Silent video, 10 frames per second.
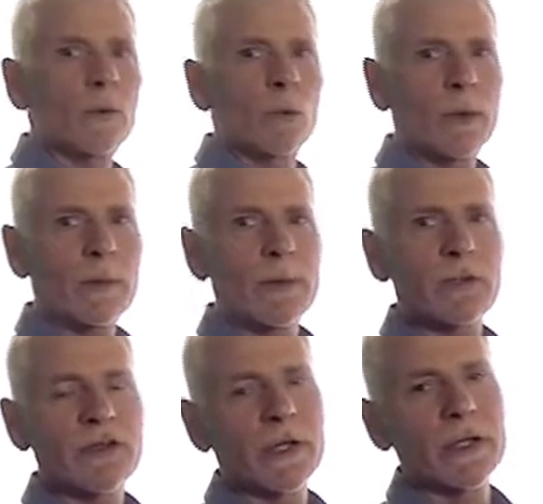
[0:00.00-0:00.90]
When we're
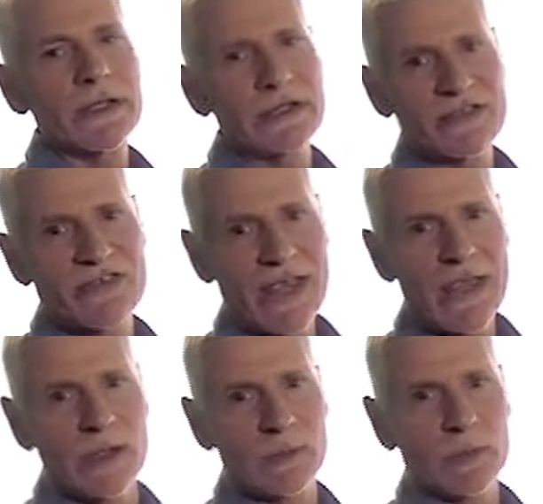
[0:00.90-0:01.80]
putting our needles
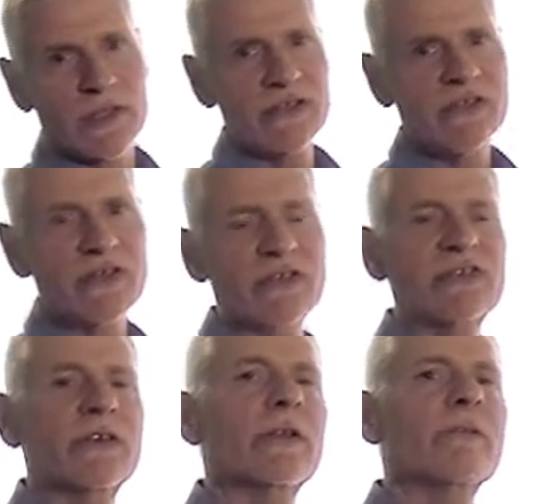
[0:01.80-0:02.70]
in, we need to
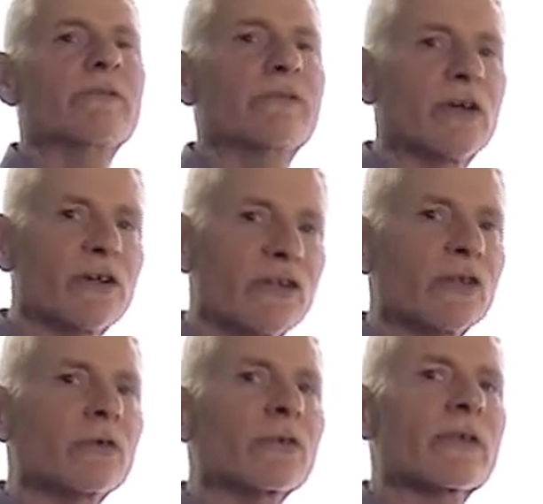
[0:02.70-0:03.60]
consider the
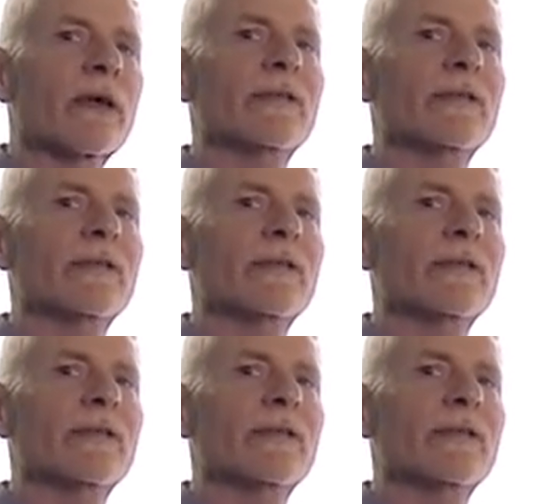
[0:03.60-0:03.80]
vertical